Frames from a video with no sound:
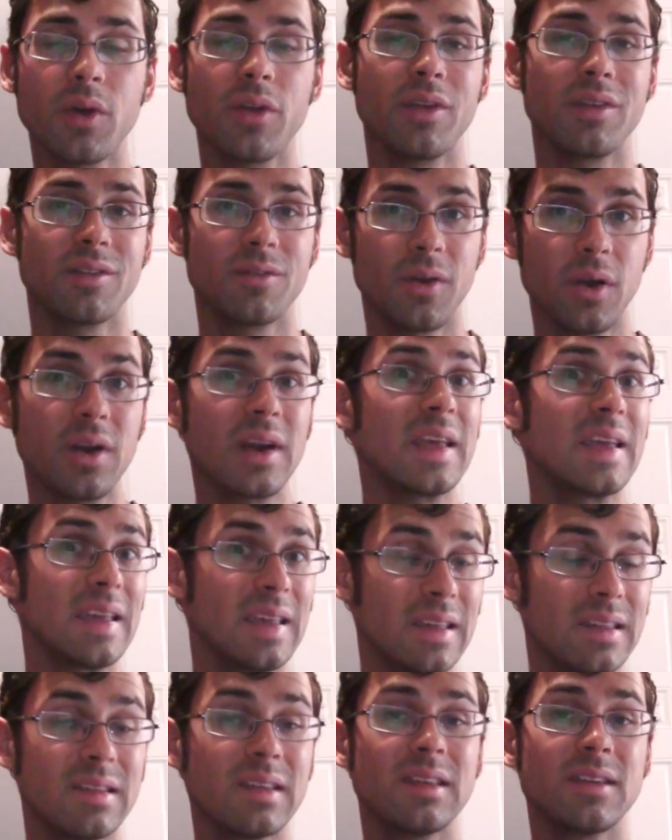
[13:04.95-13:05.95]
where it's very
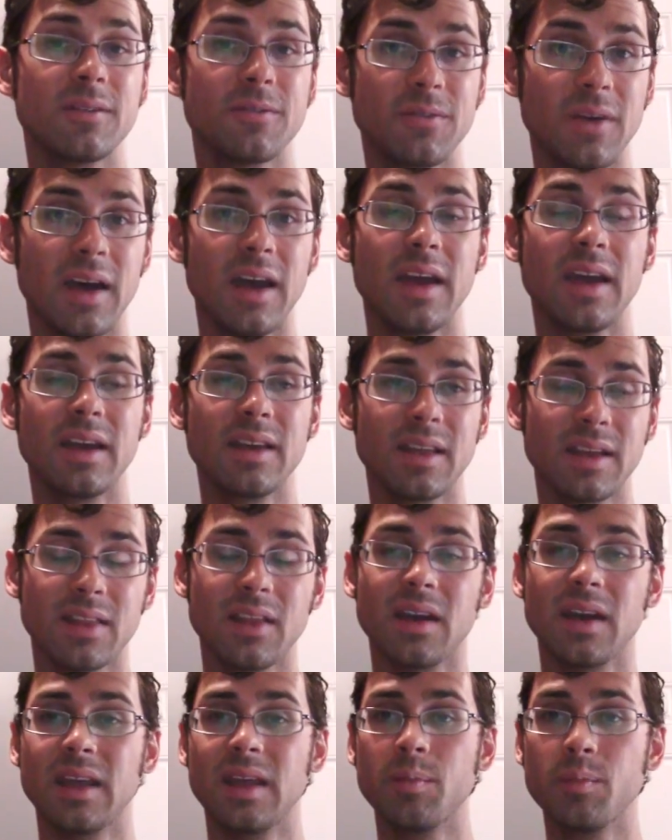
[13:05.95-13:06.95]
easy to find like a
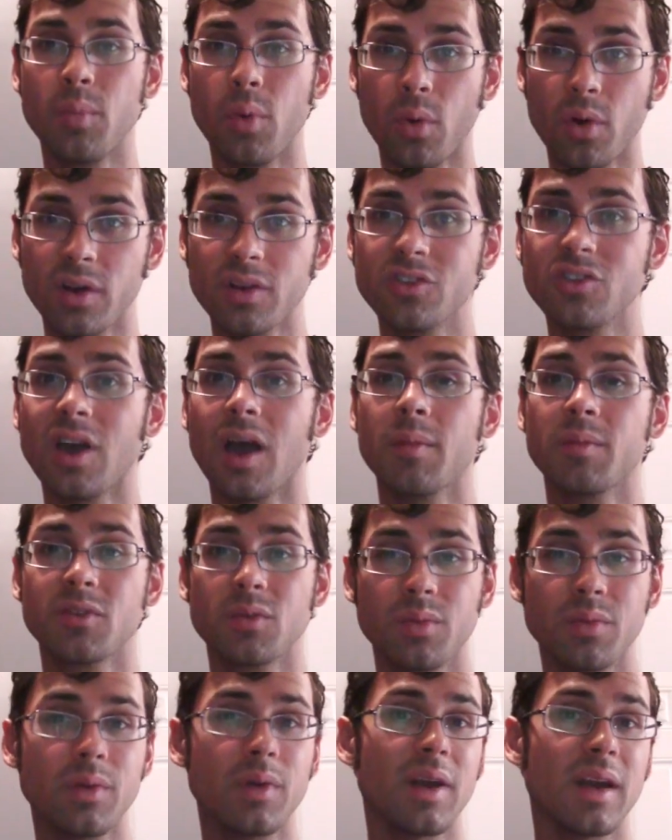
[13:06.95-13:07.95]
lot of import
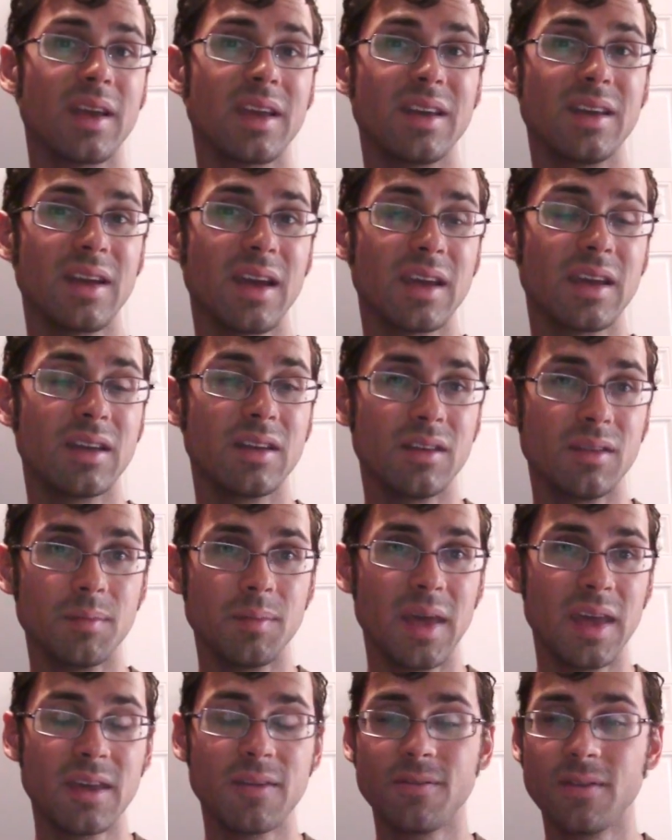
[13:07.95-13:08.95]
shops where I can
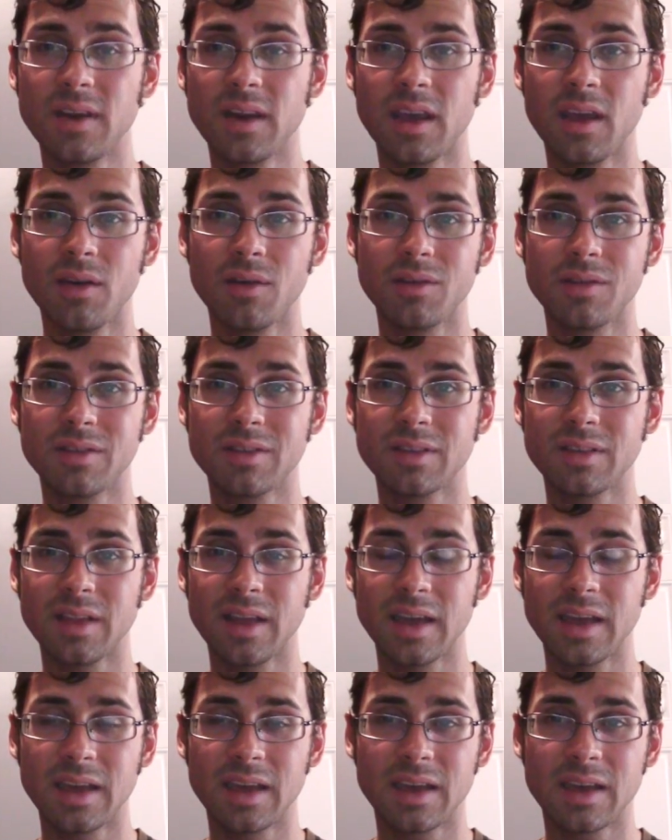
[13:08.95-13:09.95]
make videos
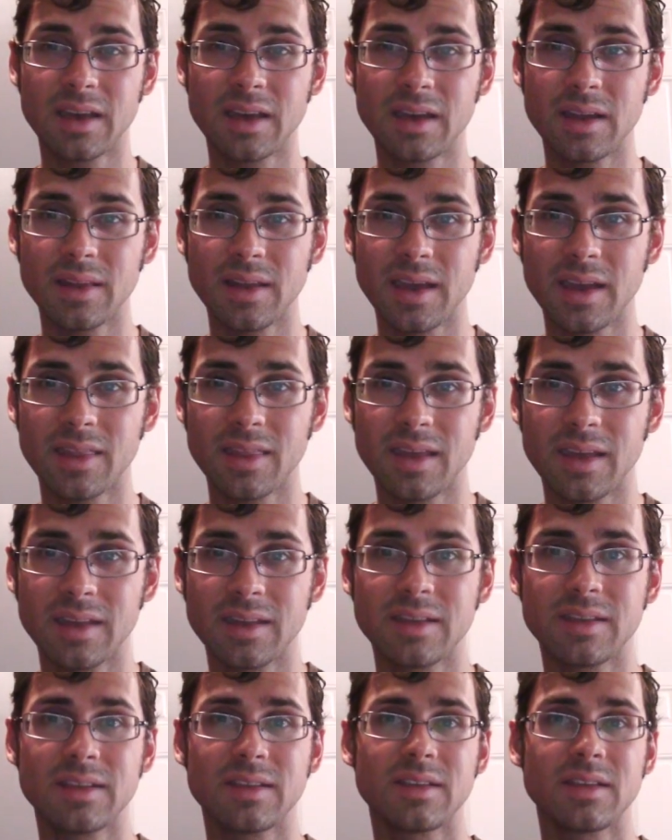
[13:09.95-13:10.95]
like
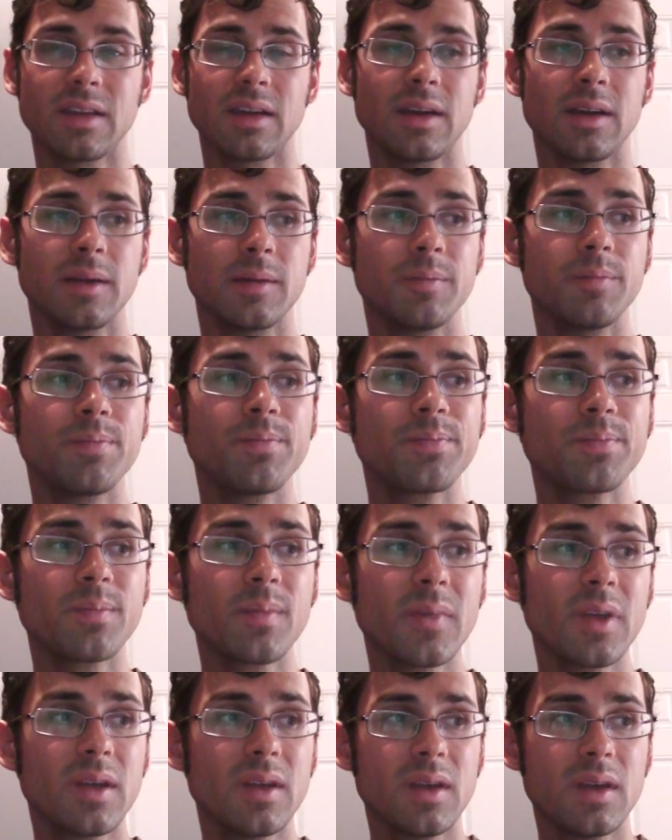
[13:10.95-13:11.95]
this,
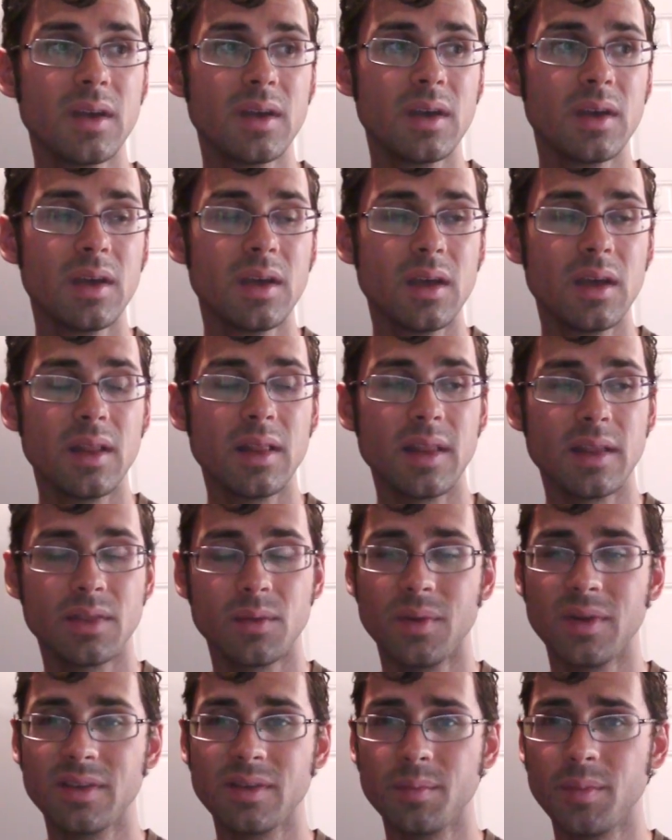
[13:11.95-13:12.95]
like
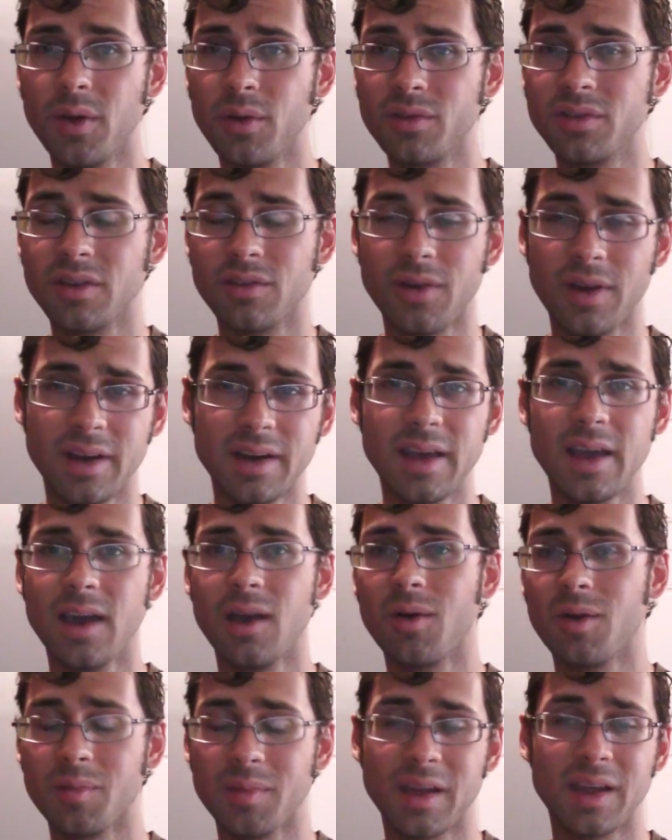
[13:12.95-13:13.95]
the ones I'm posting right
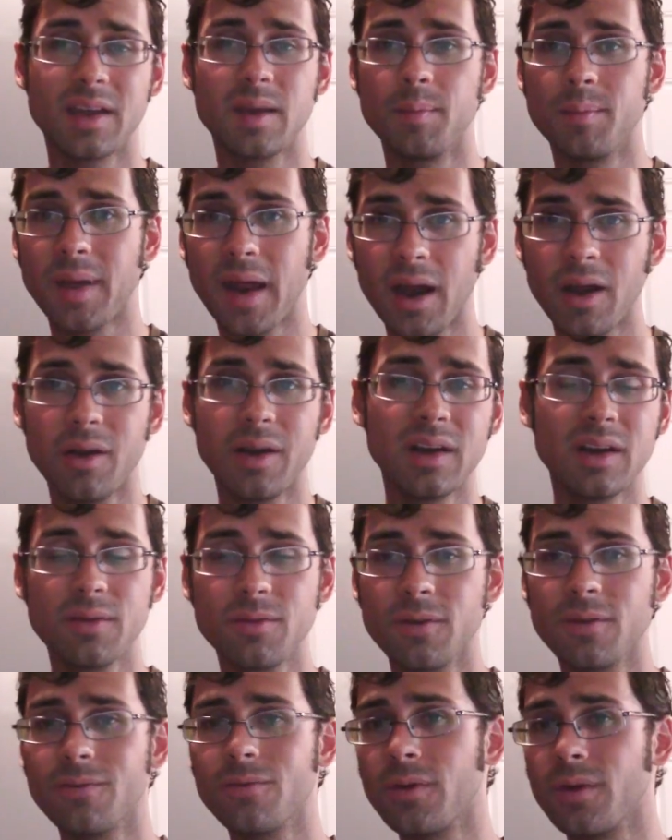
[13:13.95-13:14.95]
now, where I'm like comparing
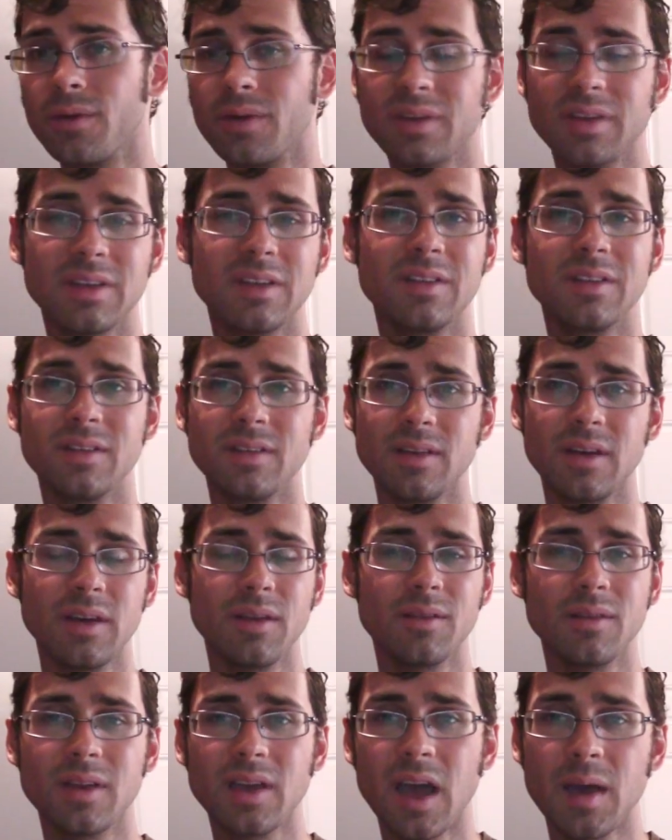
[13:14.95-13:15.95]
different fruits
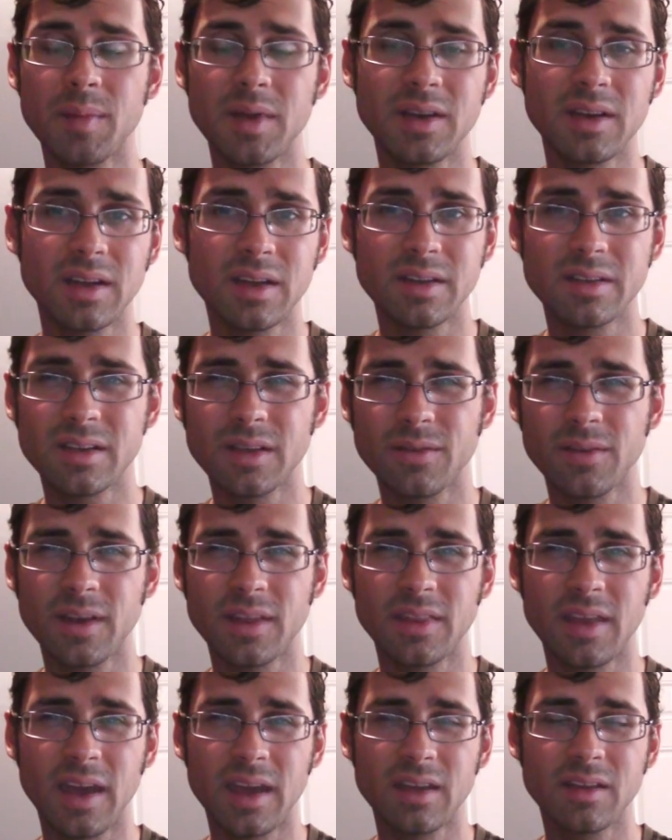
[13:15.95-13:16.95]
and commenting on stuff
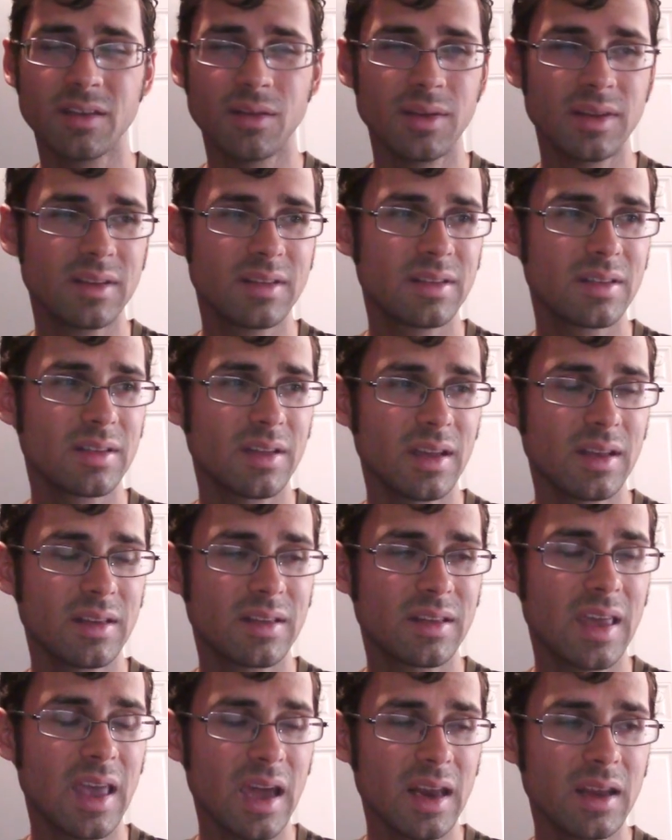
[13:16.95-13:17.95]
like that. So
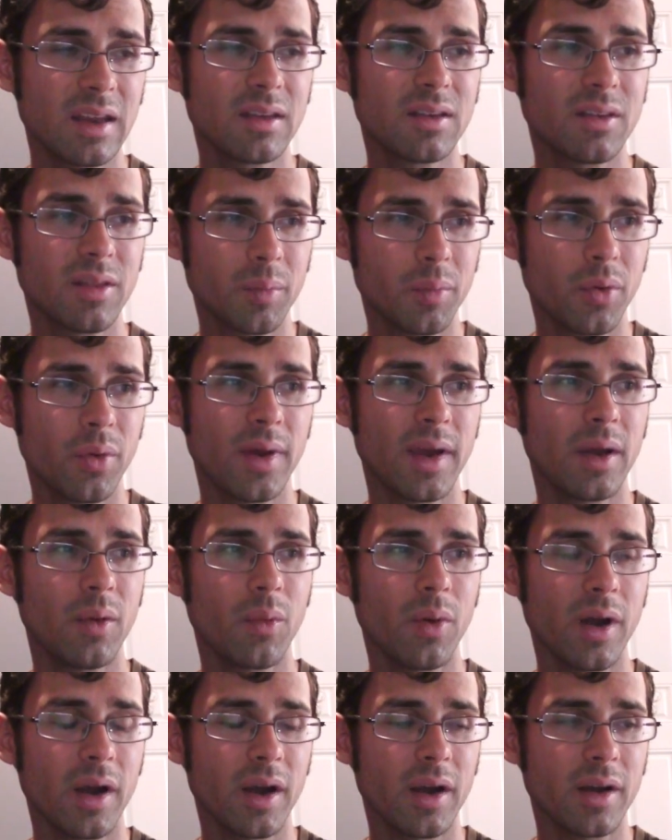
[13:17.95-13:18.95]
it's getting to the point
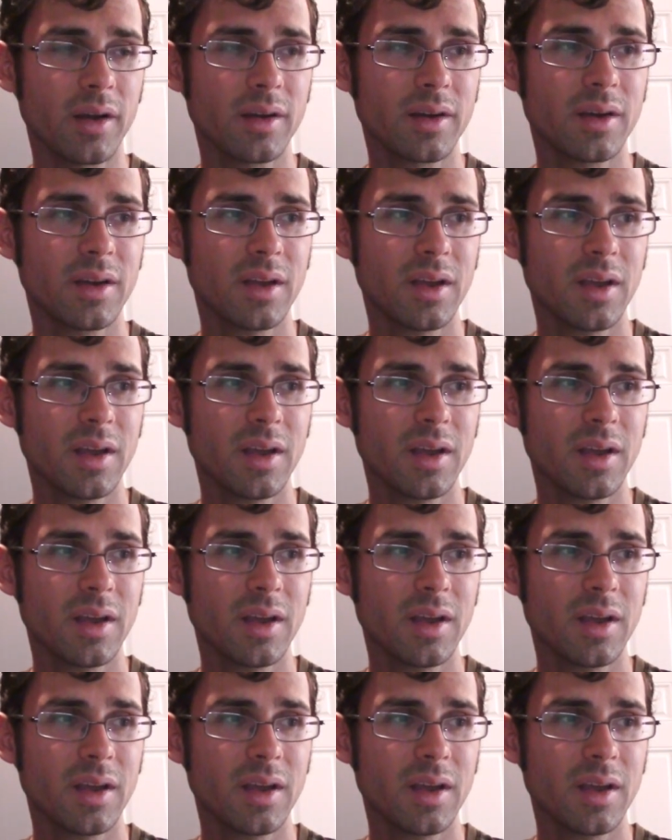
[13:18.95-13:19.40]
where